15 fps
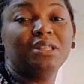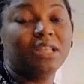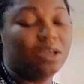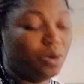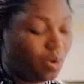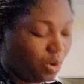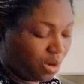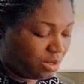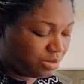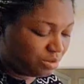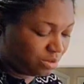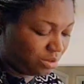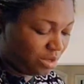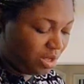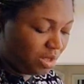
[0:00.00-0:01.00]
hurdle,
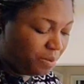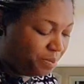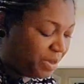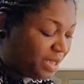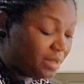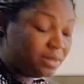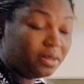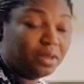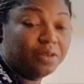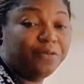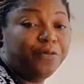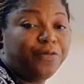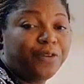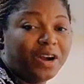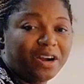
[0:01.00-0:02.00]
being a
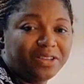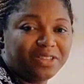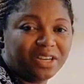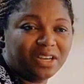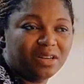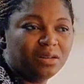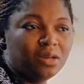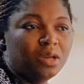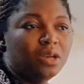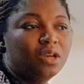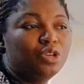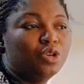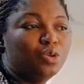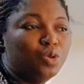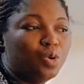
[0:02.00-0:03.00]
father,
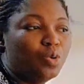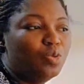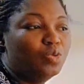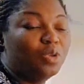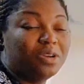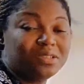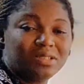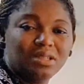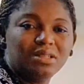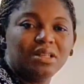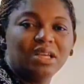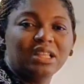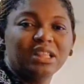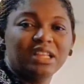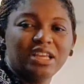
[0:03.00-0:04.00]
nursing a
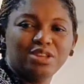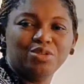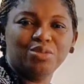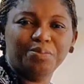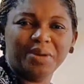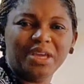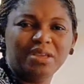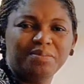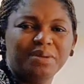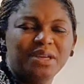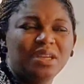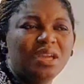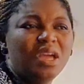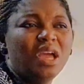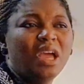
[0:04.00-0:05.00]
little baby
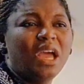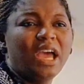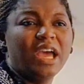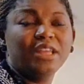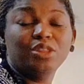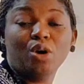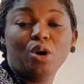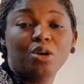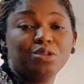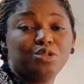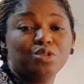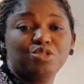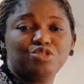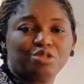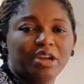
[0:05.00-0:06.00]
and also
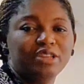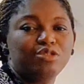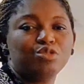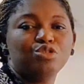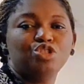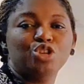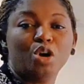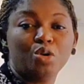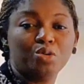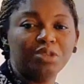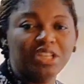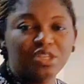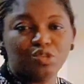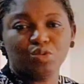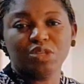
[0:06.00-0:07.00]
trying to juggle
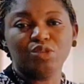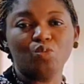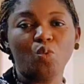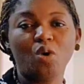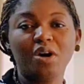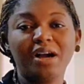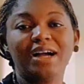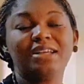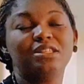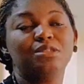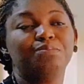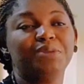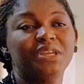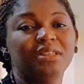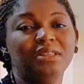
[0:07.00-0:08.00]
it with work has
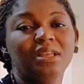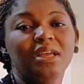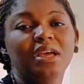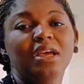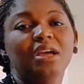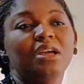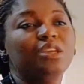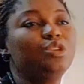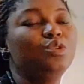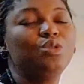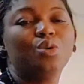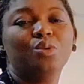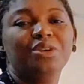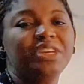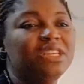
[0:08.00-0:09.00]
been,
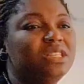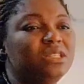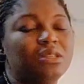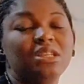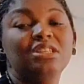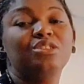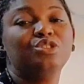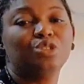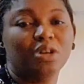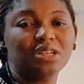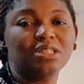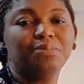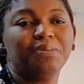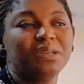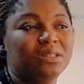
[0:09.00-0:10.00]
it's just
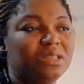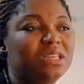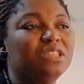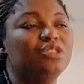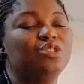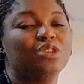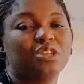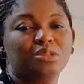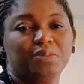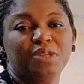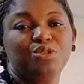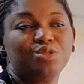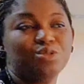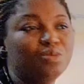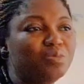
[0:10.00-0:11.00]
been
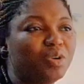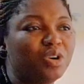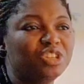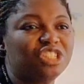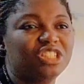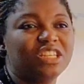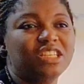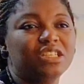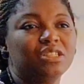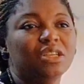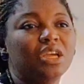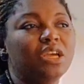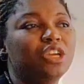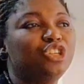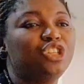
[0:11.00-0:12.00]
too much. He's
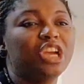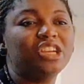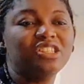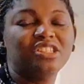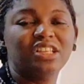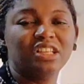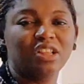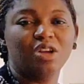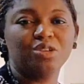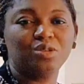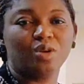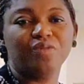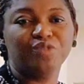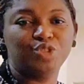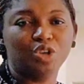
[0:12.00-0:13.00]
changed a lot
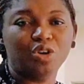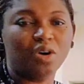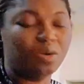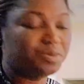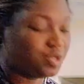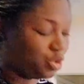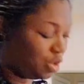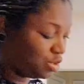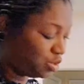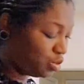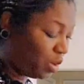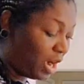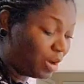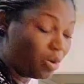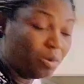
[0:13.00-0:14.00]
of jobs just to
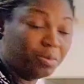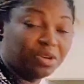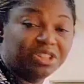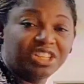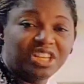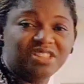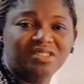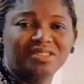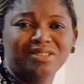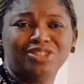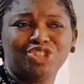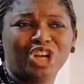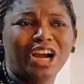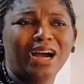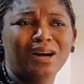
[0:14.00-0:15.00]
accommodate the
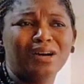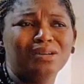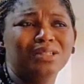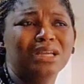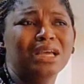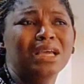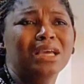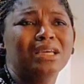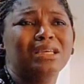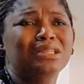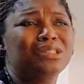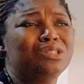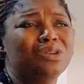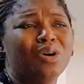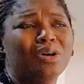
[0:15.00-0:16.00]
child. He's
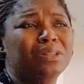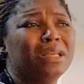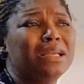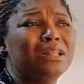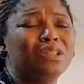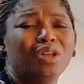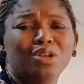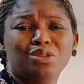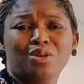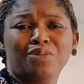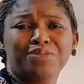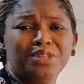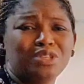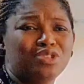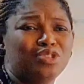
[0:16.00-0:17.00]
done a lot of
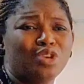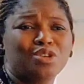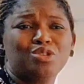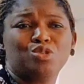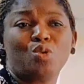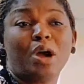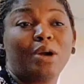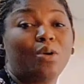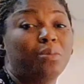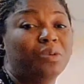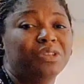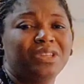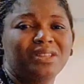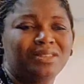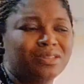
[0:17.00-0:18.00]
things just to
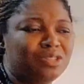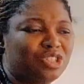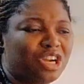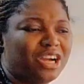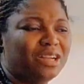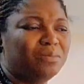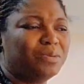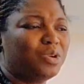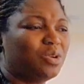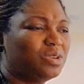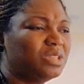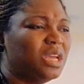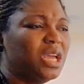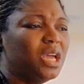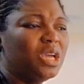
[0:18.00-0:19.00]
accommodate the child because
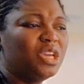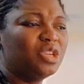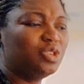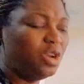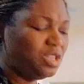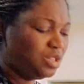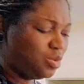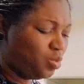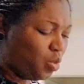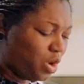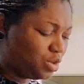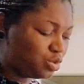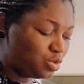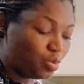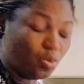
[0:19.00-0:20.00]
he doesn't want
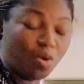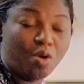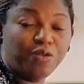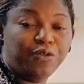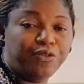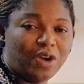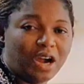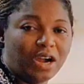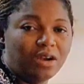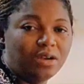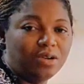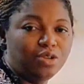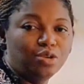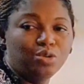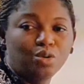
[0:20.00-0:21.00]
to go far,
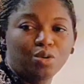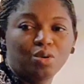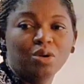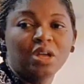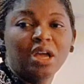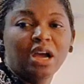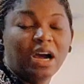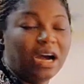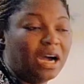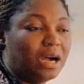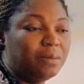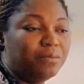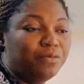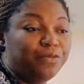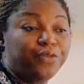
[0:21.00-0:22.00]

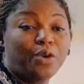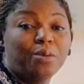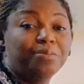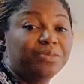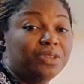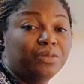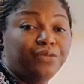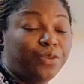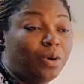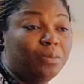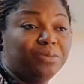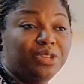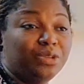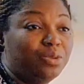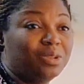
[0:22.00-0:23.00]
from
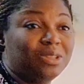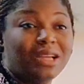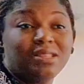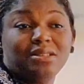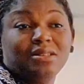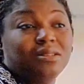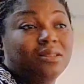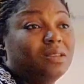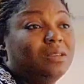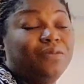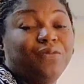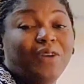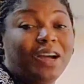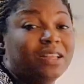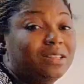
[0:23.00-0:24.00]
that is, in
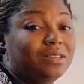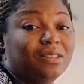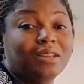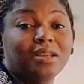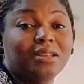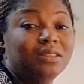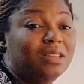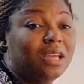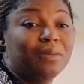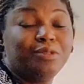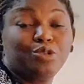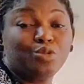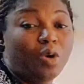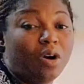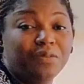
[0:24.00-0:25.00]
fact, the
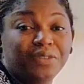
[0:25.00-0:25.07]
two of